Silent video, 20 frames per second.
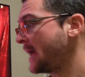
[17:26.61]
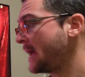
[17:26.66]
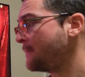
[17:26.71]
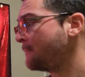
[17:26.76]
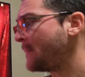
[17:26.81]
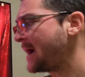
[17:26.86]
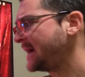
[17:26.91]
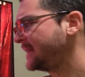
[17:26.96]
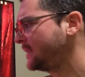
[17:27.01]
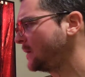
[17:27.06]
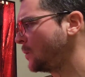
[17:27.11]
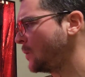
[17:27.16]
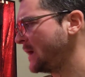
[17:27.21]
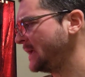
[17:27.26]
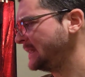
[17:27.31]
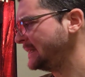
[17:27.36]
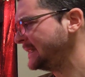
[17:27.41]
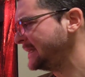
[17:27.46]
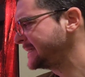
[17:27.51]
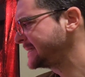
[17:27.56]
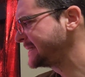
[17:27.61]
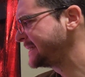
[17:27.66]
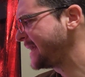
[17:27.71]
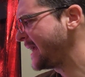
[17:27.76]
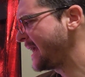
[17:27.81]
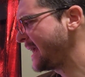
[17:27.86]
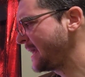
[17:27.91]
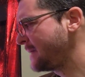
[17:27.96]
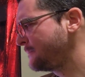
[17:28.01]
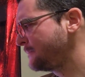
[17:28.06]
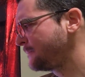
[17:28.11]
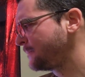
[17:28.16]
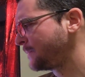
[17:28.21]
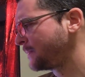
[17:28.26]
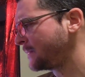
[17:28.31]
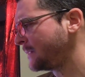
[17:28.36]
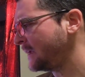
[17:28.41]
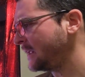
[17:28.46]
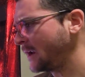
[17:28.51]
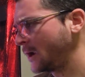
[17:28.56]
And by the way, this game
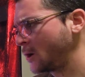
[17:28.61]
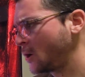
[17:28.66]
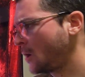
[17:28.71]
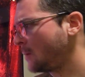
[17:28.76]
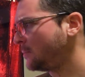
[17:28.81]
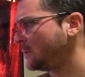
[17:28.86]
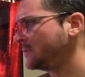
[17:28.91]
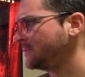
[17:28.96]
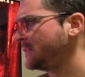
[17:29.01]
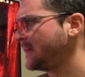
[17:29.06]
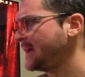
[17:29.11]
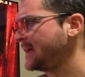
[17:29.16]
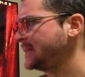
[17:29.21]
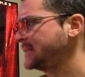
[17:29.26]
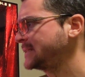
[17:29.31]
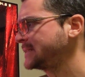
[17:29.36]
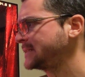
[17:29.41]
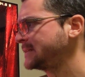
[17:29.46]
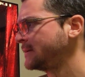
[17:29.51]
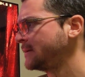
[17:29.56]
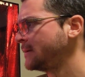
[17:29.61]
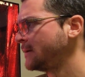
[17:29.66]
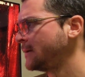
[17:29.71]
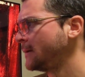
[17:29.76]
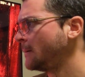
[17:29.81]
in a couple days